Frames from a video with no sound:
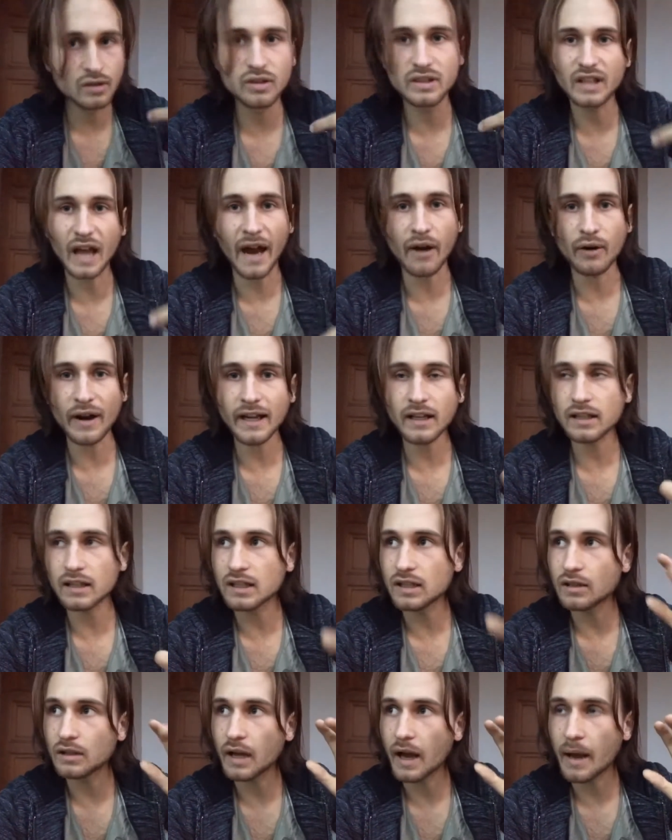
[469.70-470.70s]

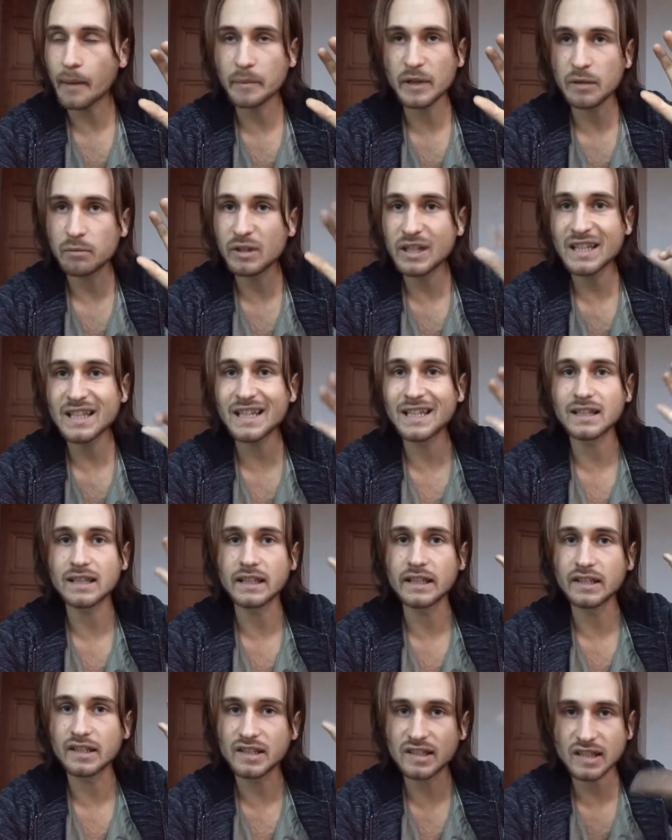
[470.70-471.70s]
directly, um,
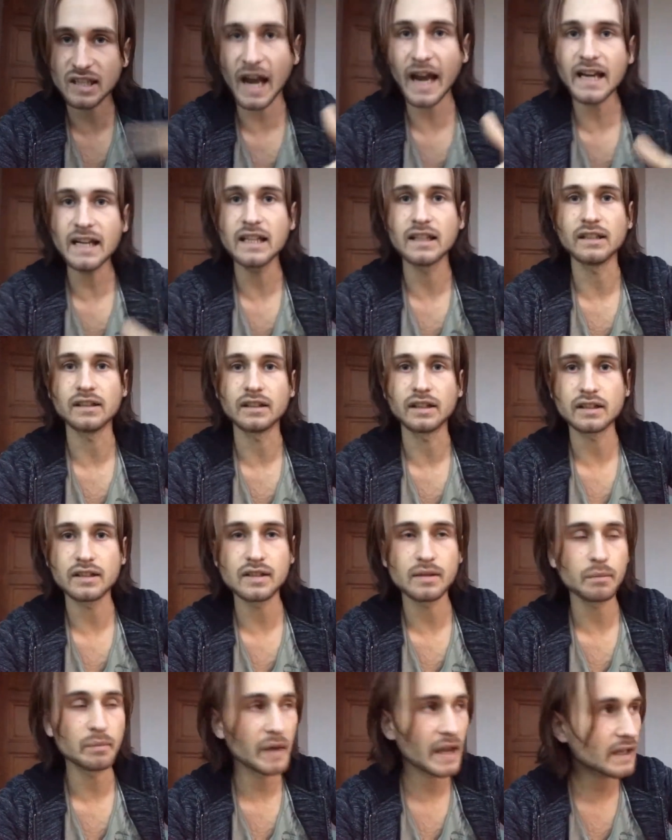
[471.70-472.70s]
immediately silent.
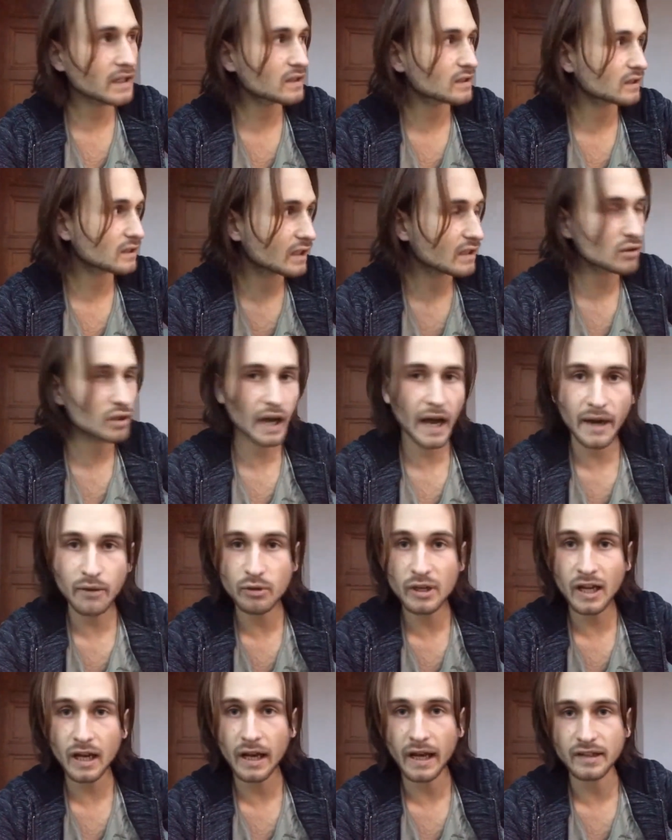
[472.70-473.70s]
It's amazing that I
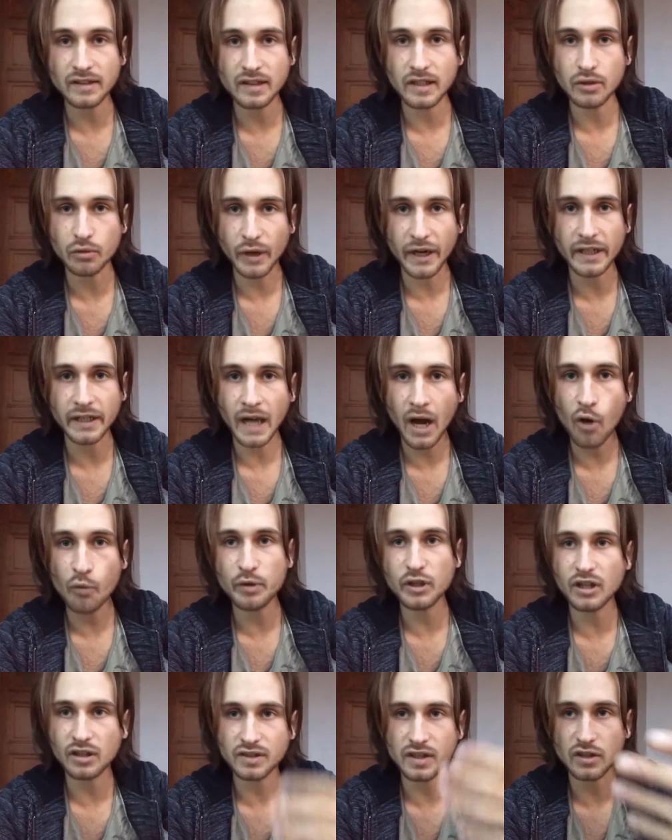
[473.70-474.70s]
realized it right now
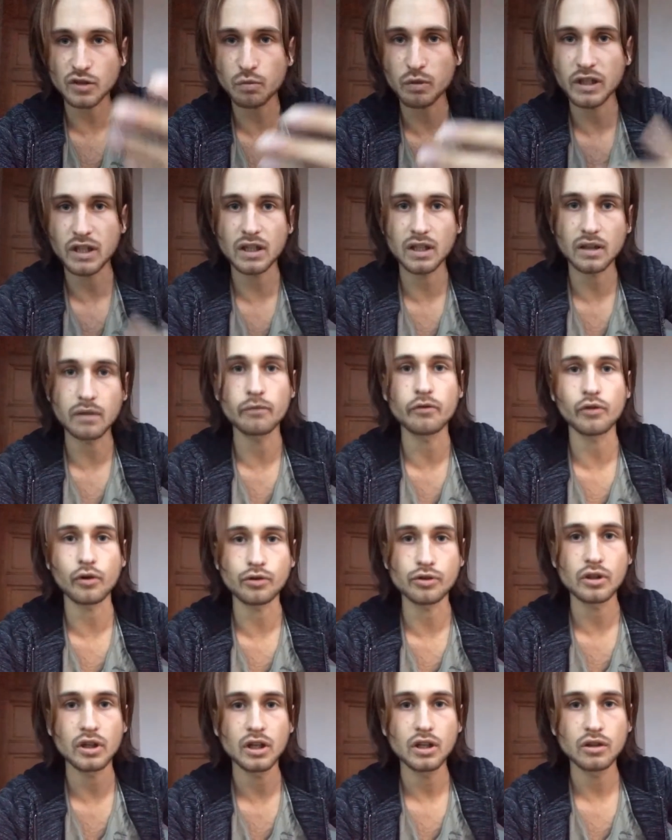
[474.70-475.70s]
because I'm speaking in
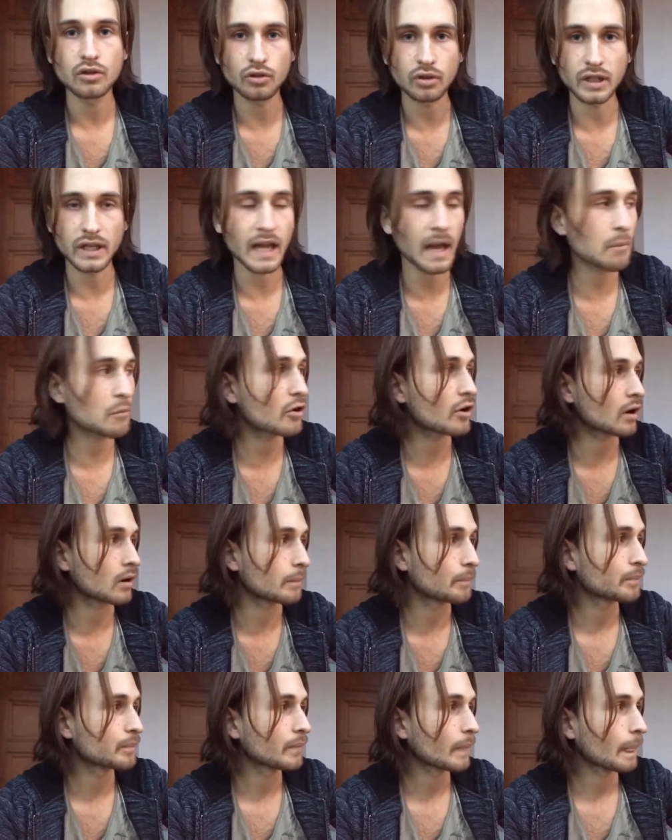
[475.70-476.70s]
front to the camera,
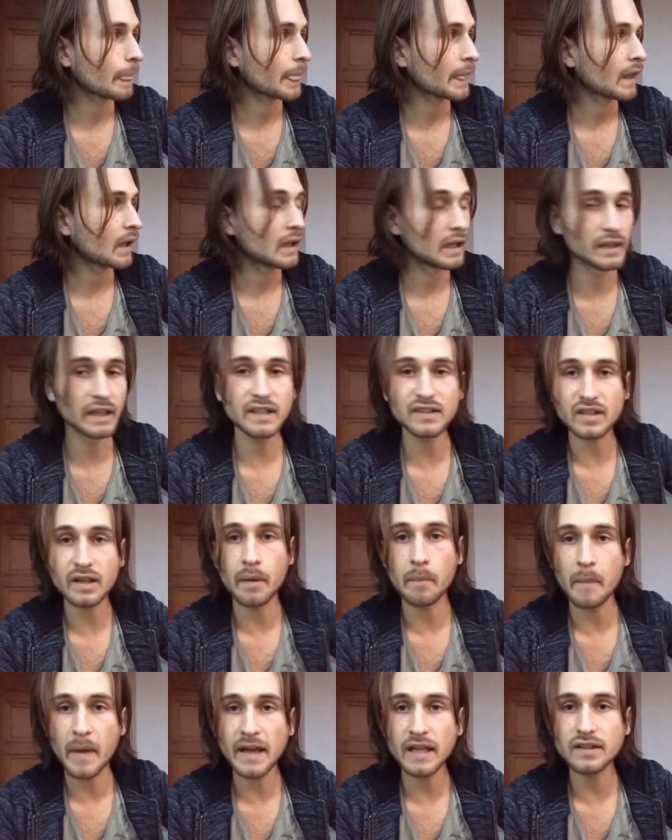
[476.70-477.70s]
and that's an
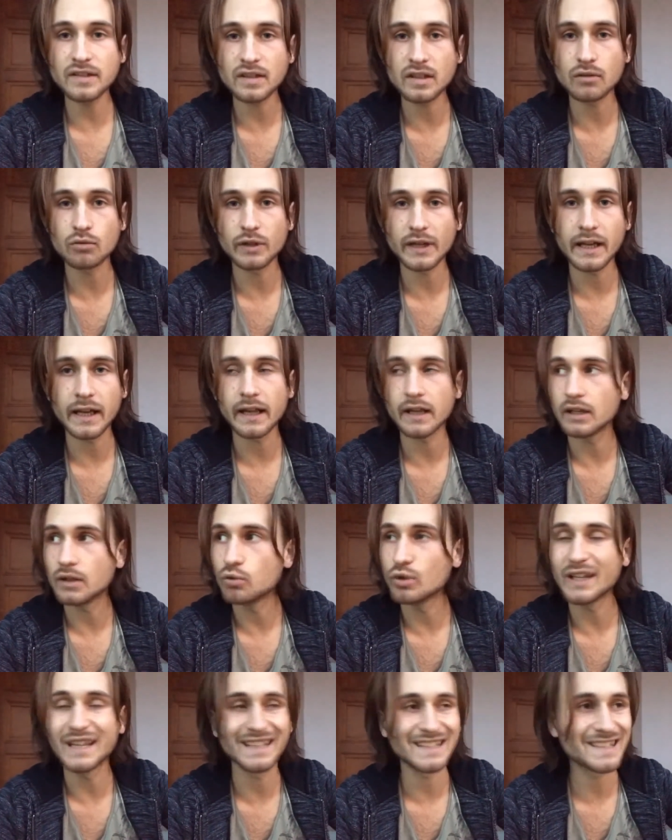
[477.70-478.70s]
amazing
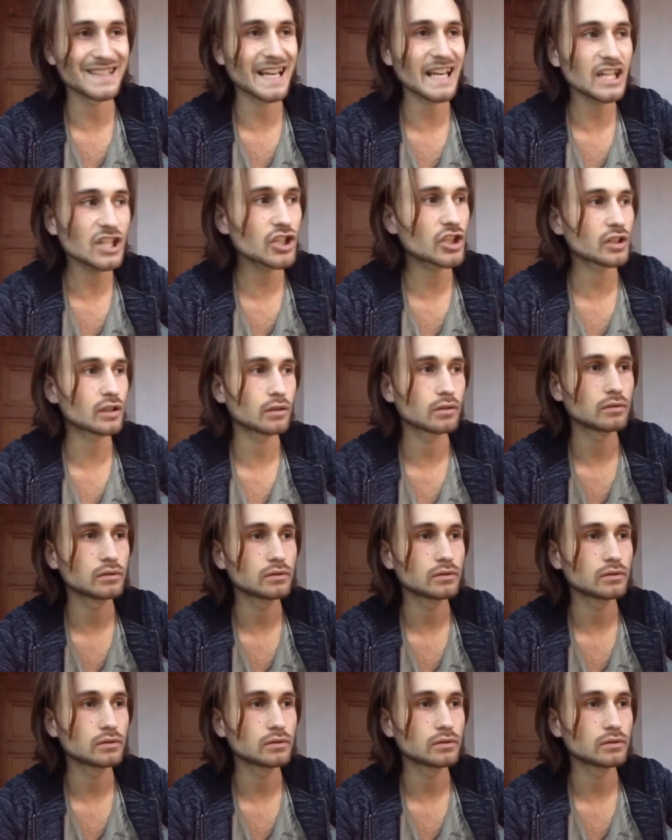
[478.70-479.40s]
realization.